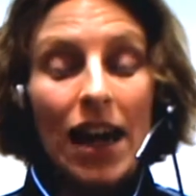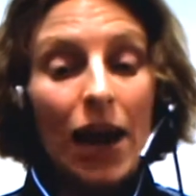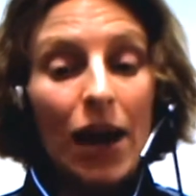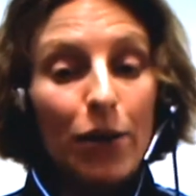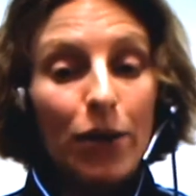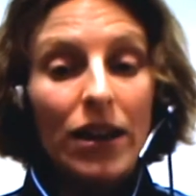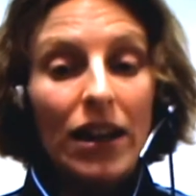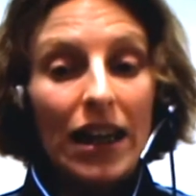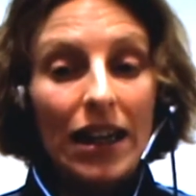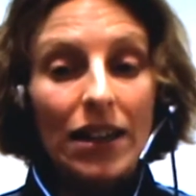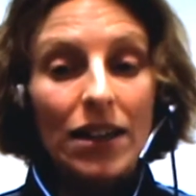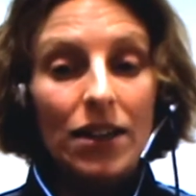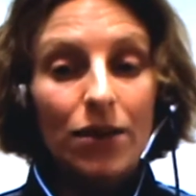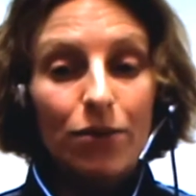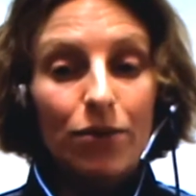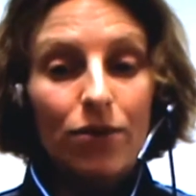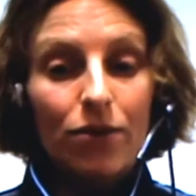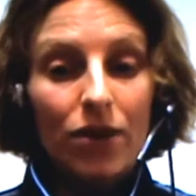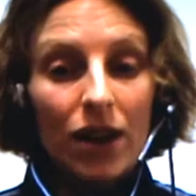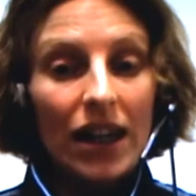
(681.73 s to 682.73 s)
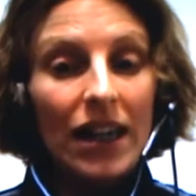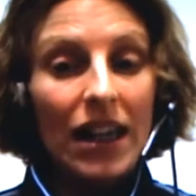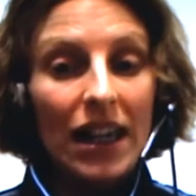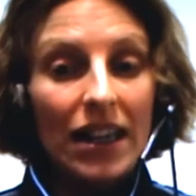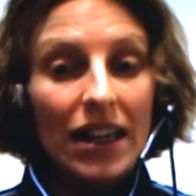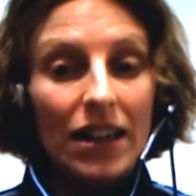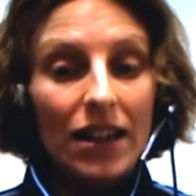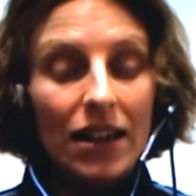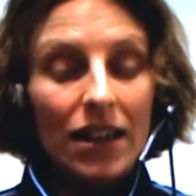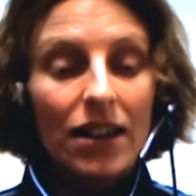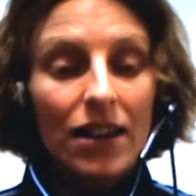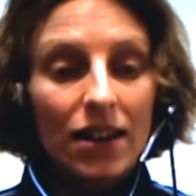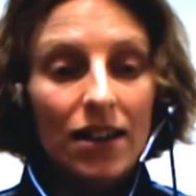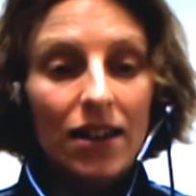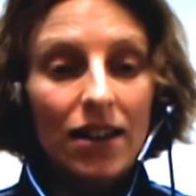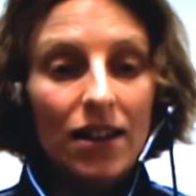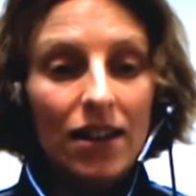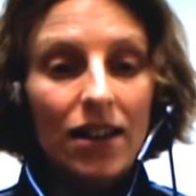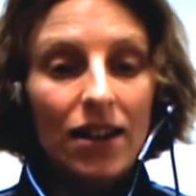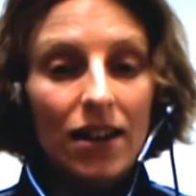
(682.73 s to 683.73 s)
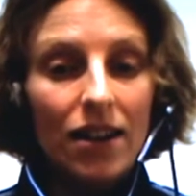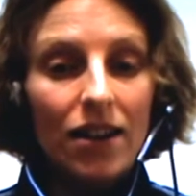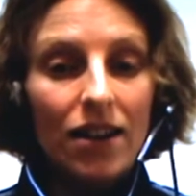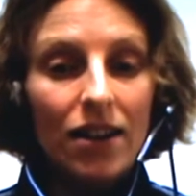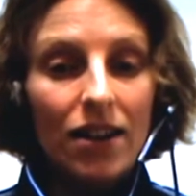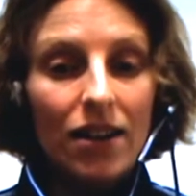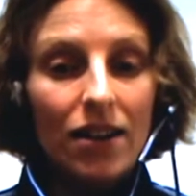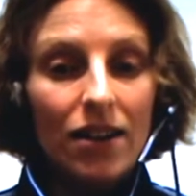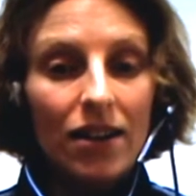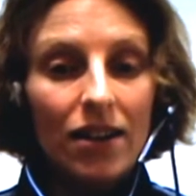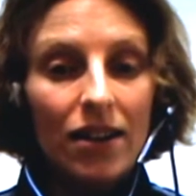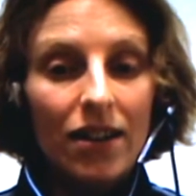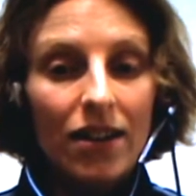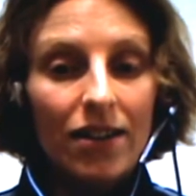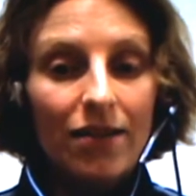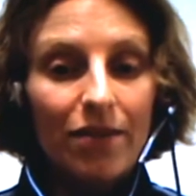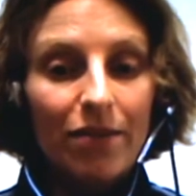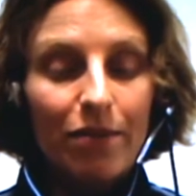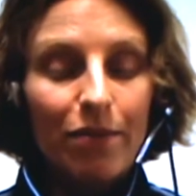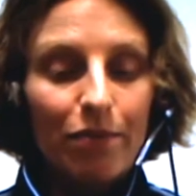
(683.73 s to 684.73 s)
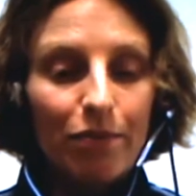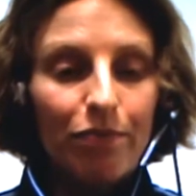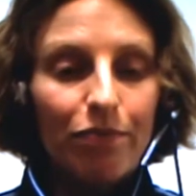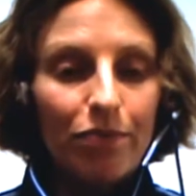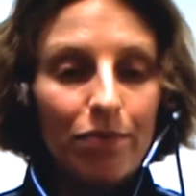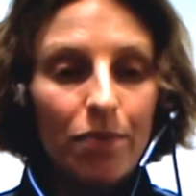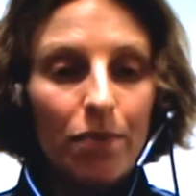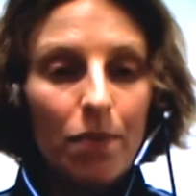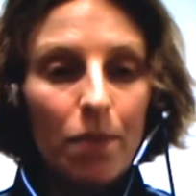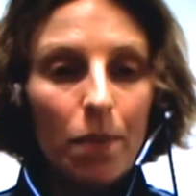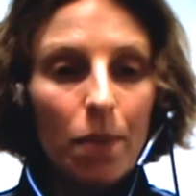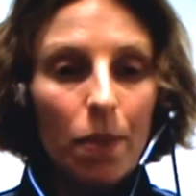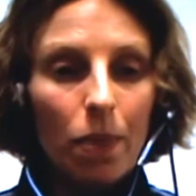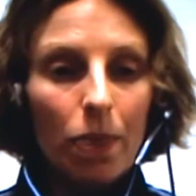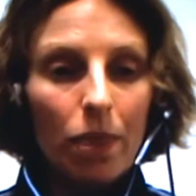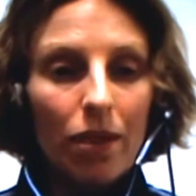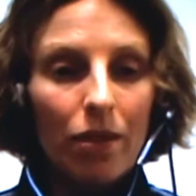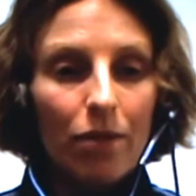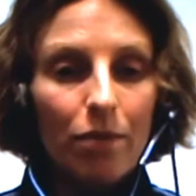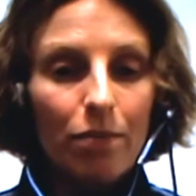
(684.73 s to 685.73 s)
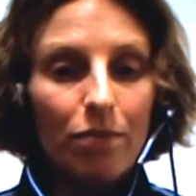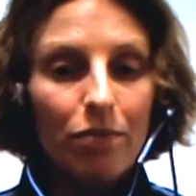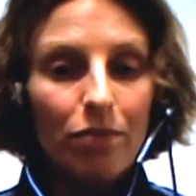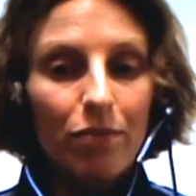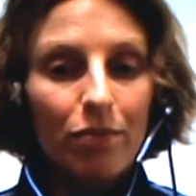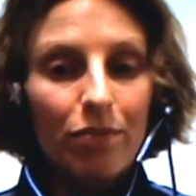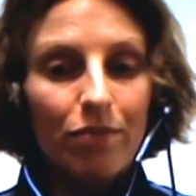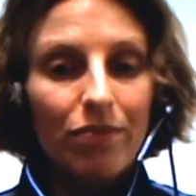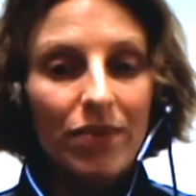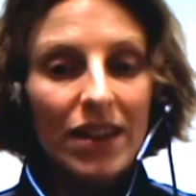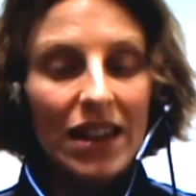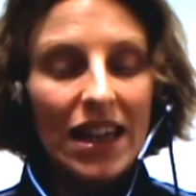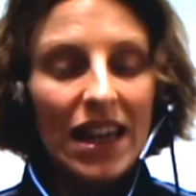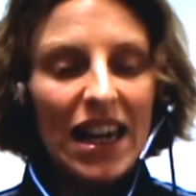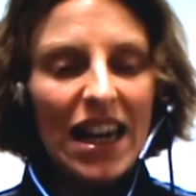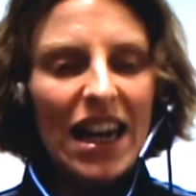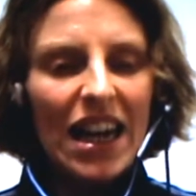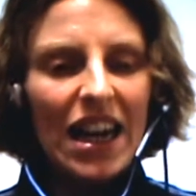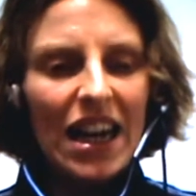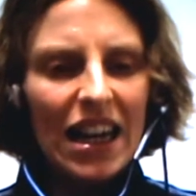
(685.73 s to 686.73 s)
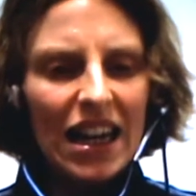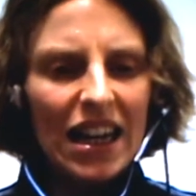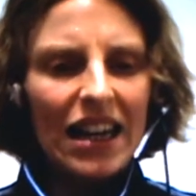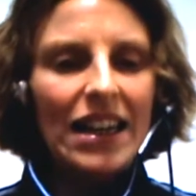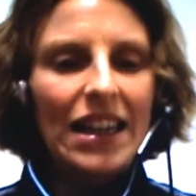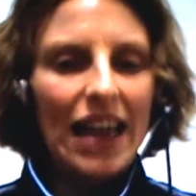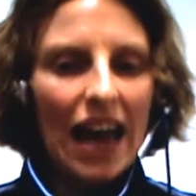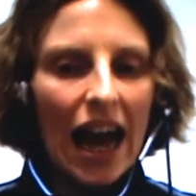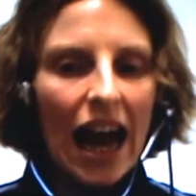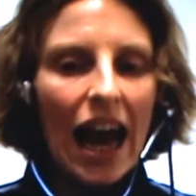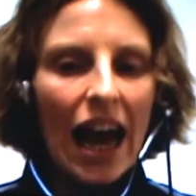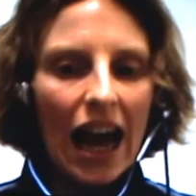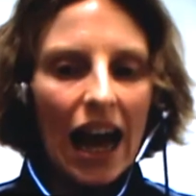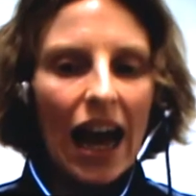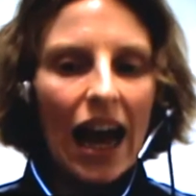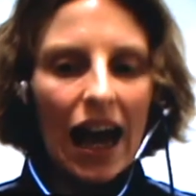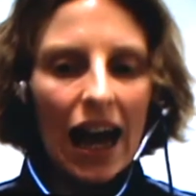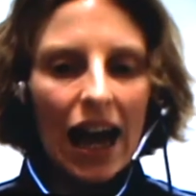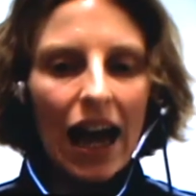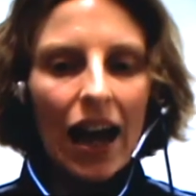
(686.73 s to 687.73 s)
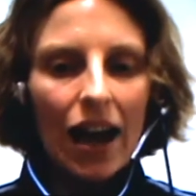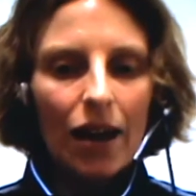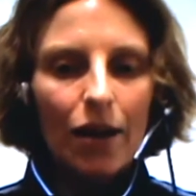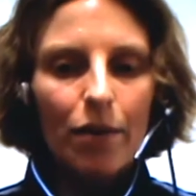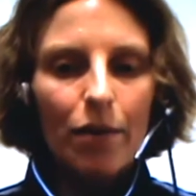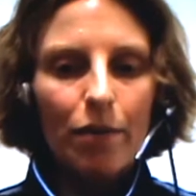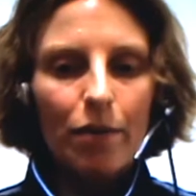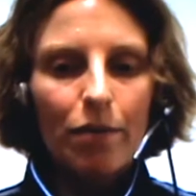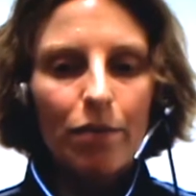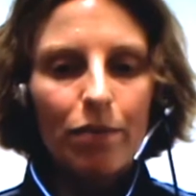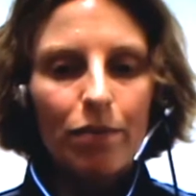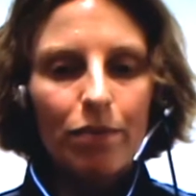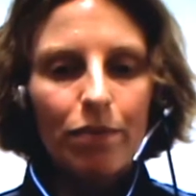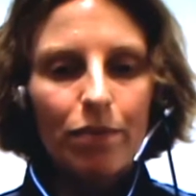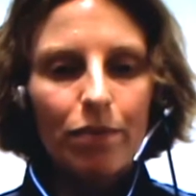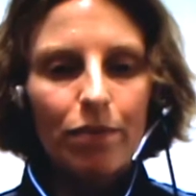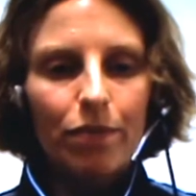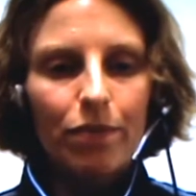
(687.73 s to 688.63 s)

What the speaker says: I have a hemorrhoid problem, and I cured it, and I can show him exactly. And you know, he's got to change what he eats. You know.